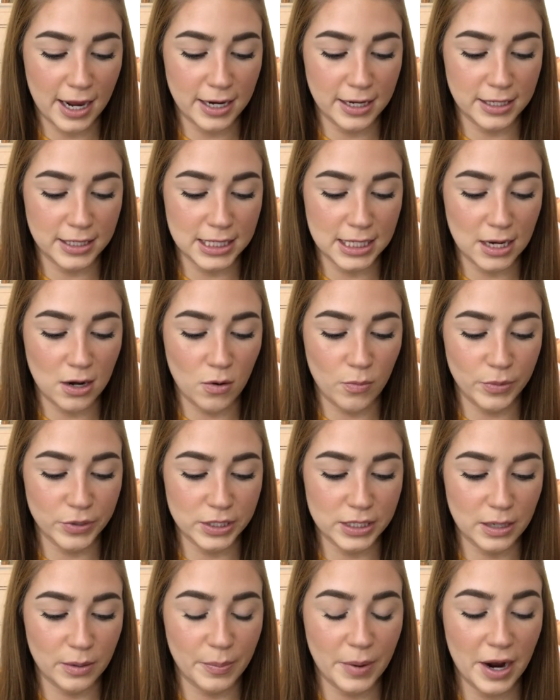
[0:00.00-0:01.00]
and it's
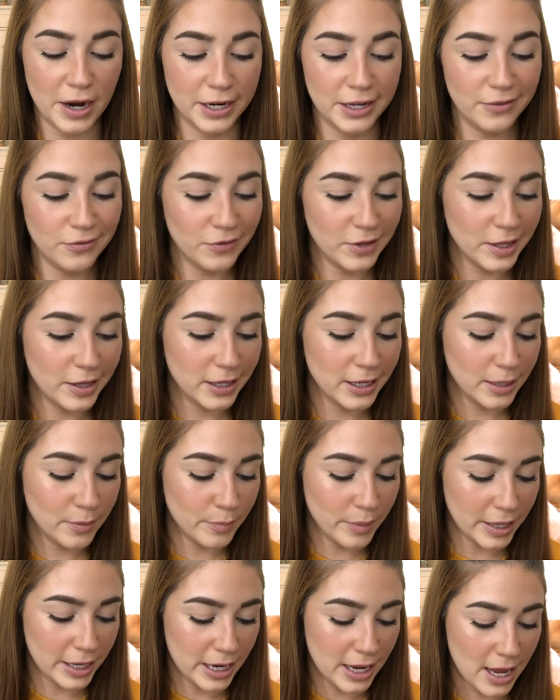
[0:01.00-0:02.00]
almost like putty
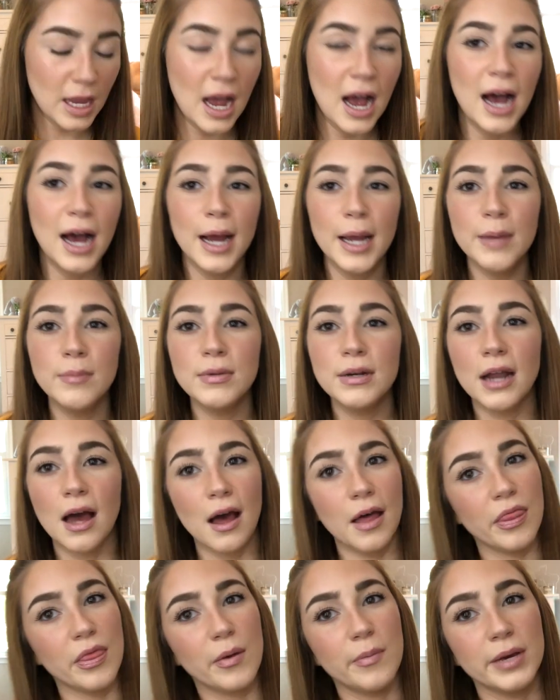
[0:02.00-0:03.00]
feeling, but I'm
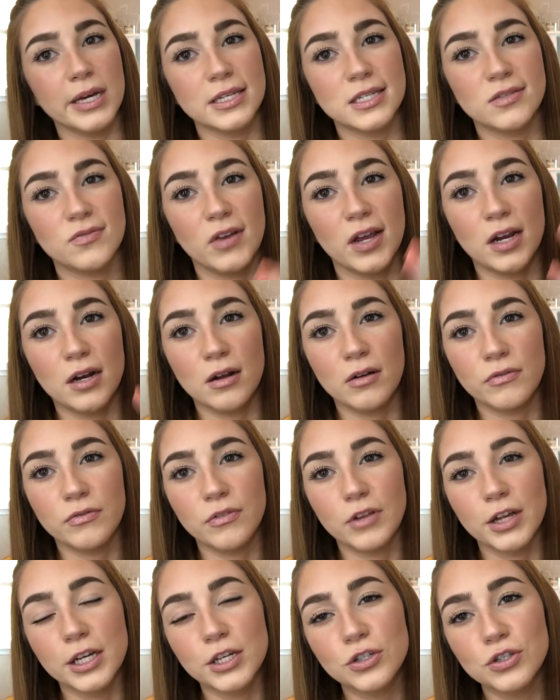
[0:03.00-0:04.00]
not the biggest fan of
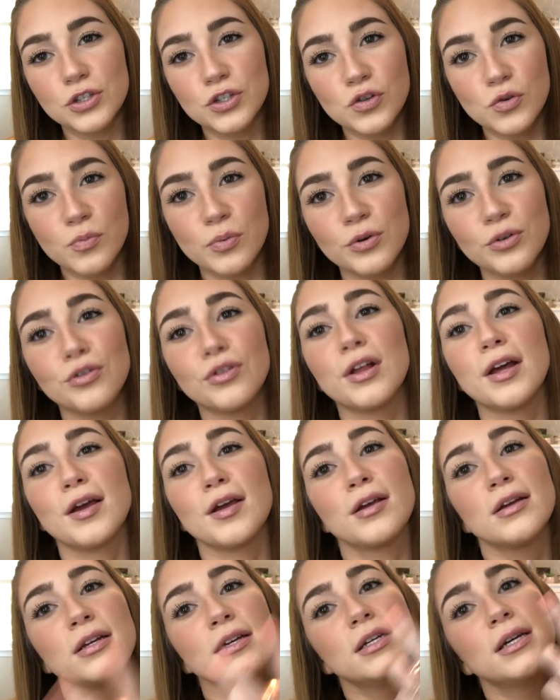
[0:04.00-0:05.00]
like super
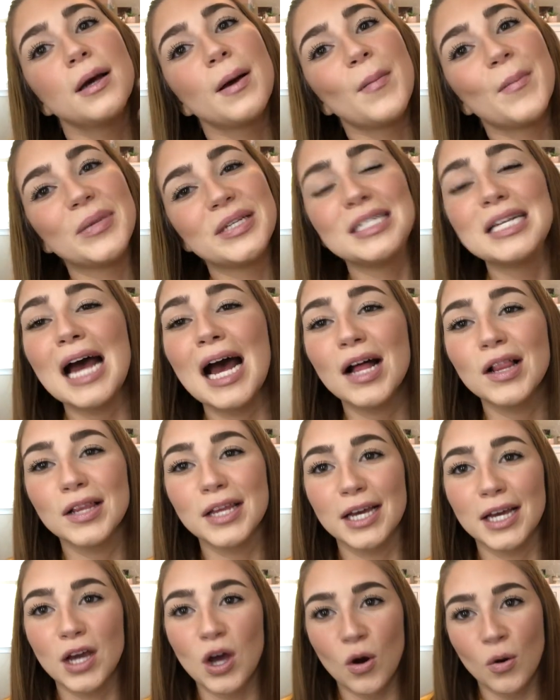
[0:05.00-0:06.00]
like
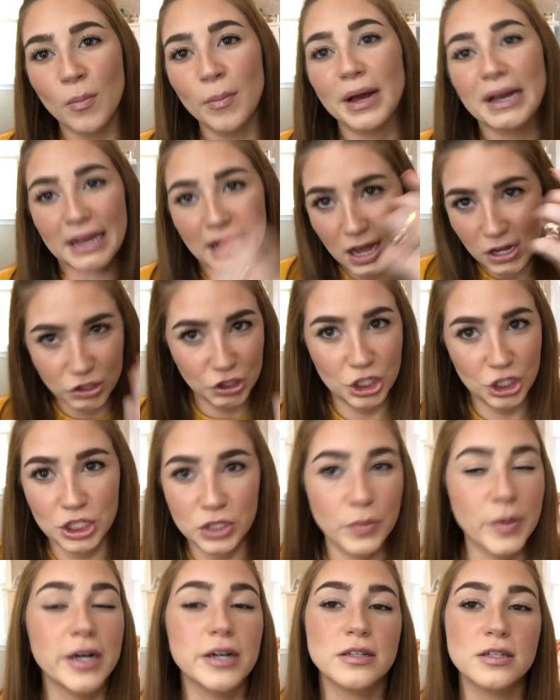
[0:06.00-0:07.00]
metallic, oh my god,
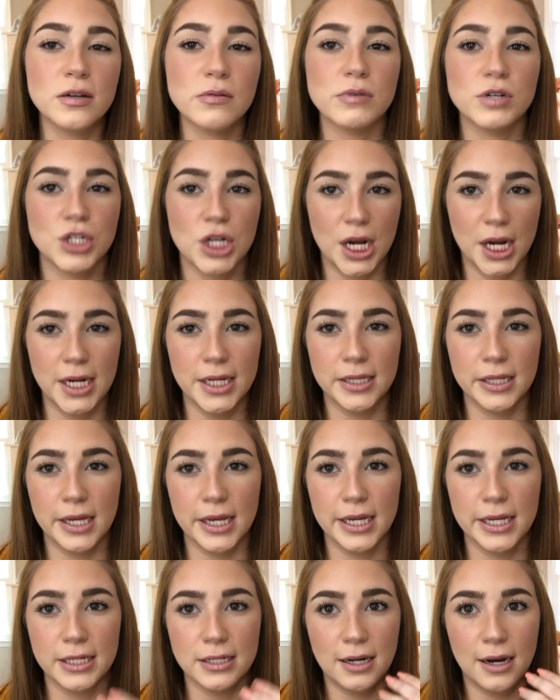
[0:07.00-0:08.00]
she's wearing so much
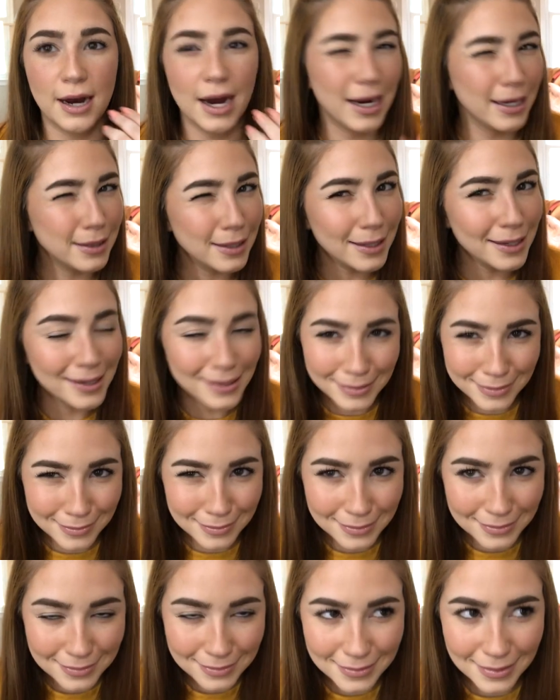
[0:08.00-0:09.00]
highlight.
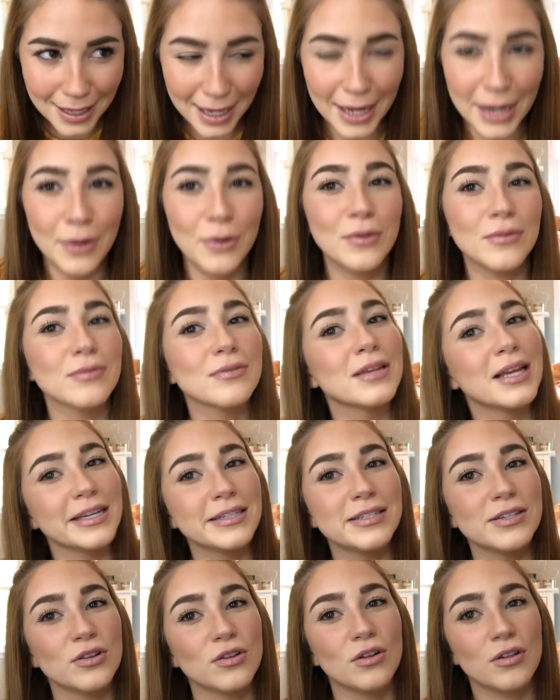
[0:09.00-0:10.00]
I don't
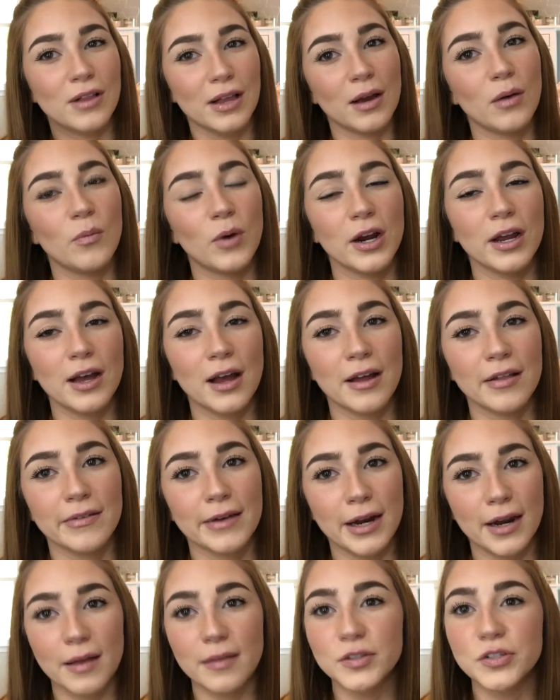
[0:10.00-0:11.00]
like to look like I'm wearing
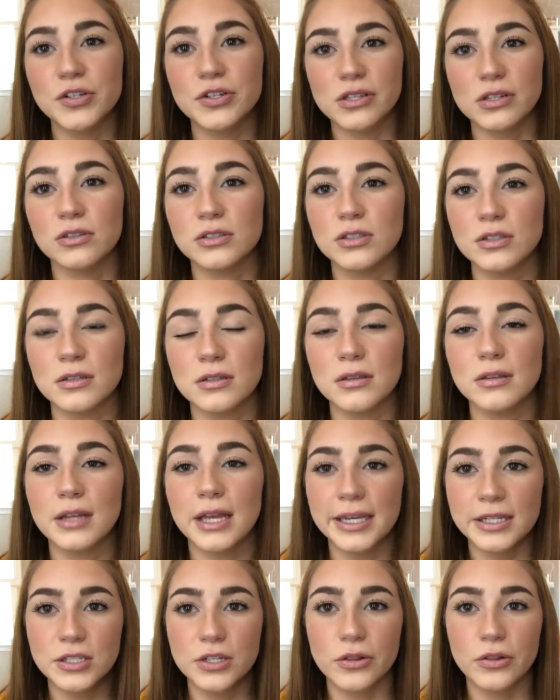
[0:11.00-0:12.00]
highlight. I just
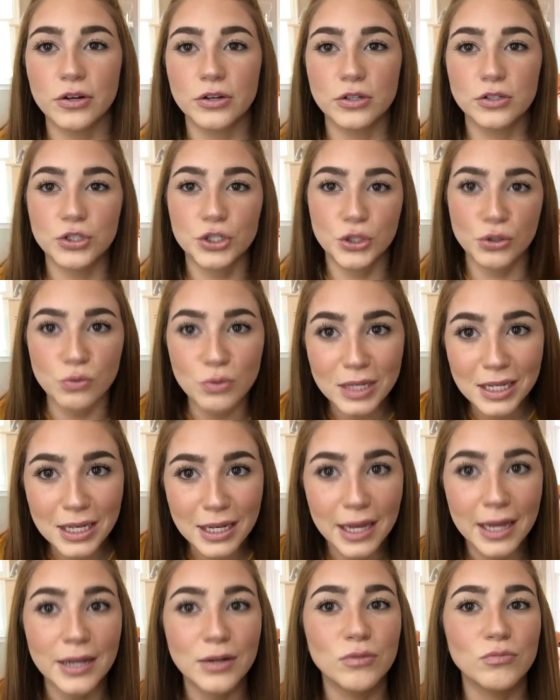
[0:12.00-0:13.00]
like to look
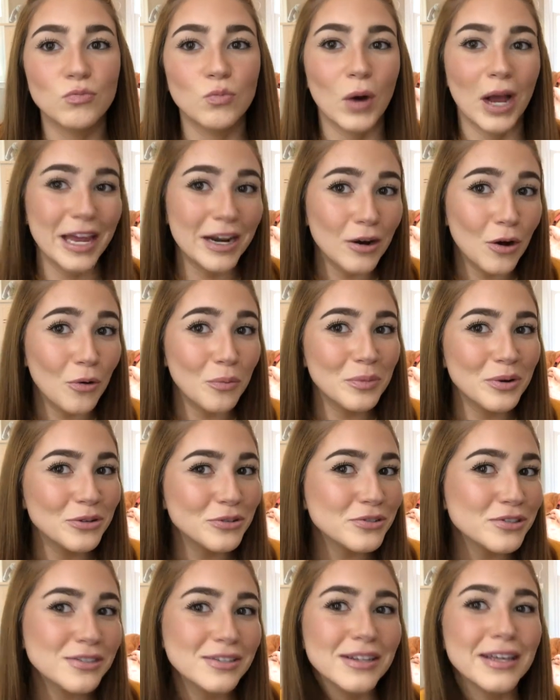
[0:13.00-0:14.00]
dewy and wet
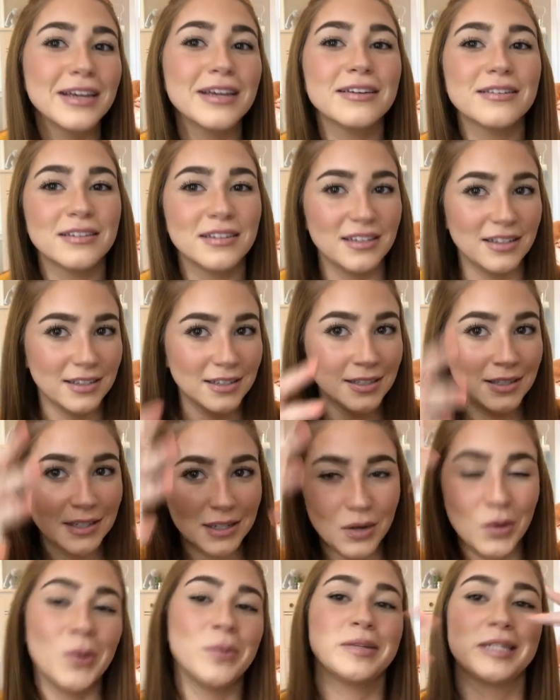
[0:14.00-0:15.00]
almost. Like
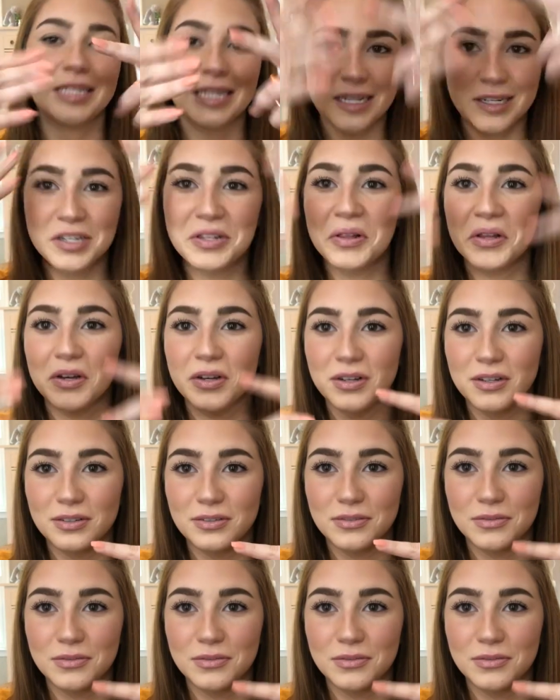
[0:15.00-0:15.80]
I want my skin to look